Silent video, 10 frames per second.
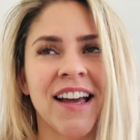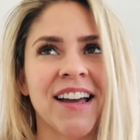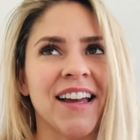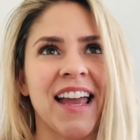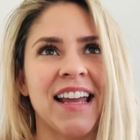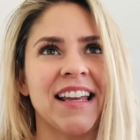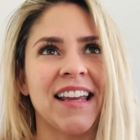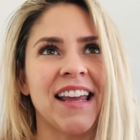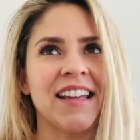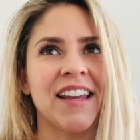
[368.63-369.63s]

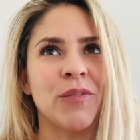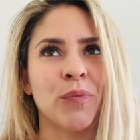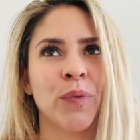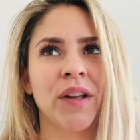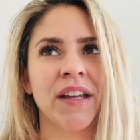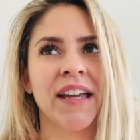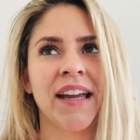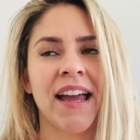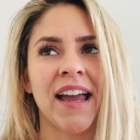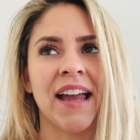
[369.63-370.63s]
it
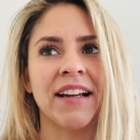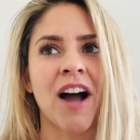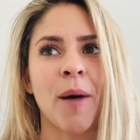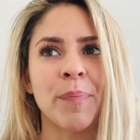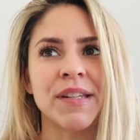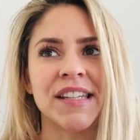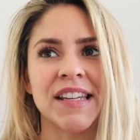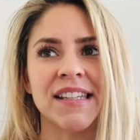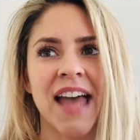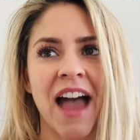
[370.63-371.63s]
really
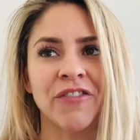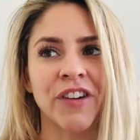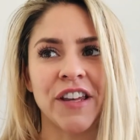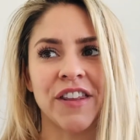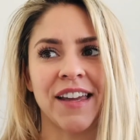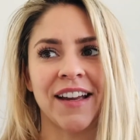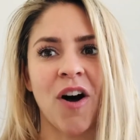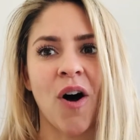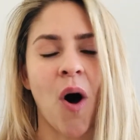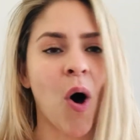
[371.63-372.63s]
encompasses everything,
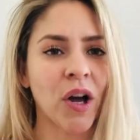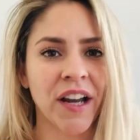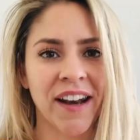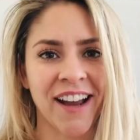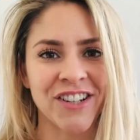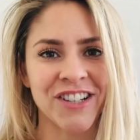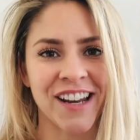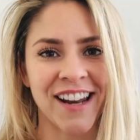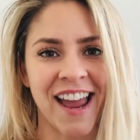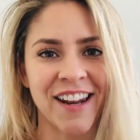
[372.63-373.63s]
all
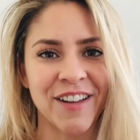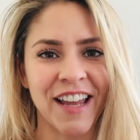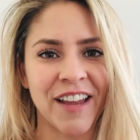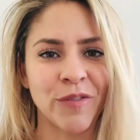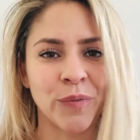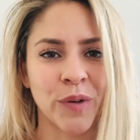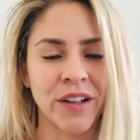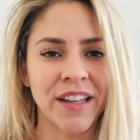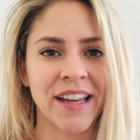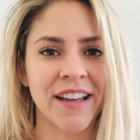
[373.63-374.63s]
connection, and it
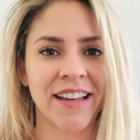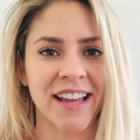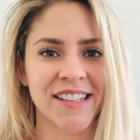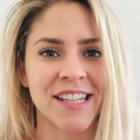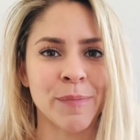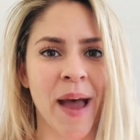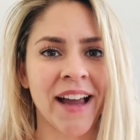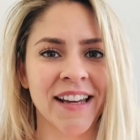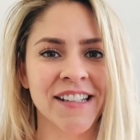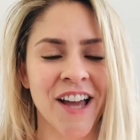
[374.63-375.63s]
really gets us
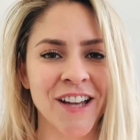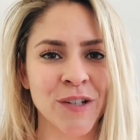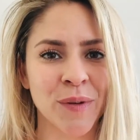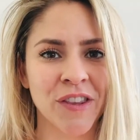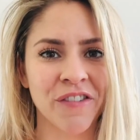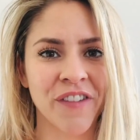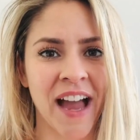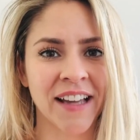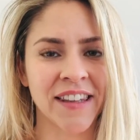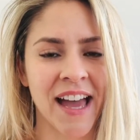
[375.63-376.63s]
back in touch with the
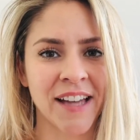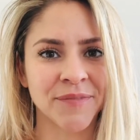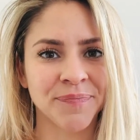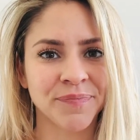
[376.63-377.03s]
fact that